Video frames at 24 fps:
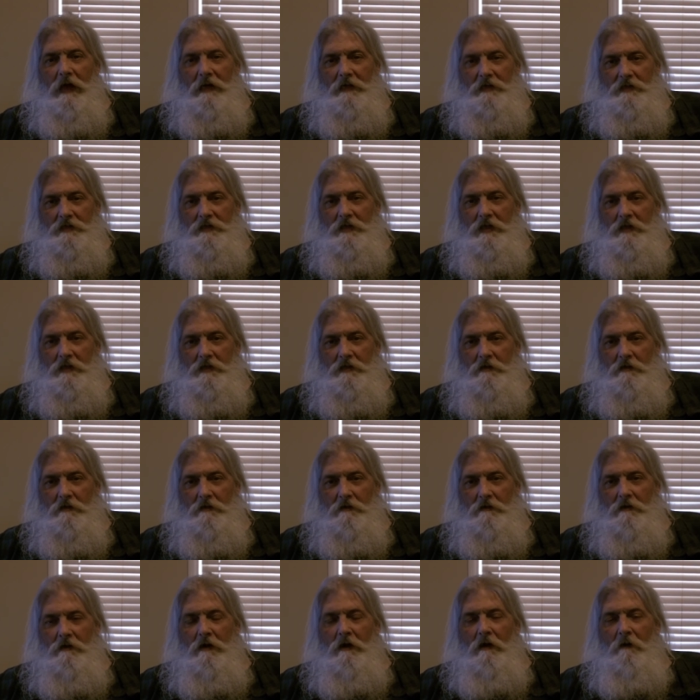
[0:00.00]
I sit
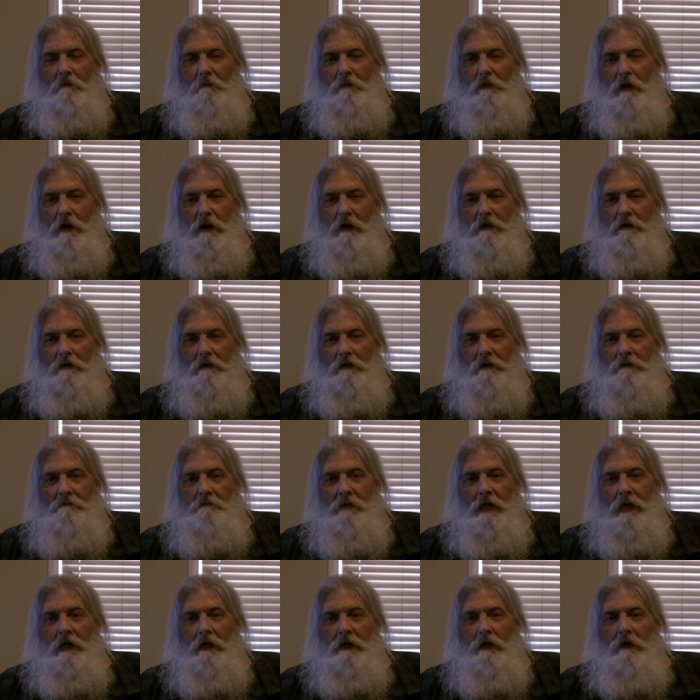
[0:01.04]
here parked on
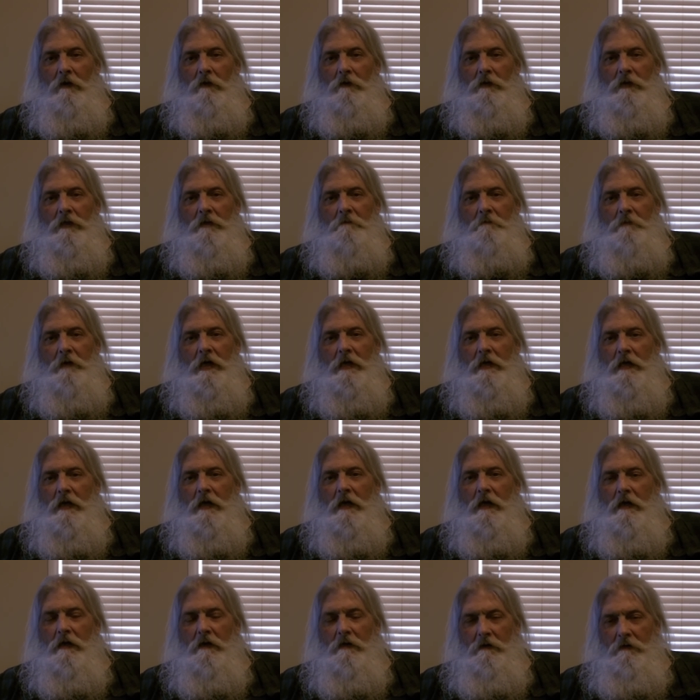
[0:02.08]
my golden butt,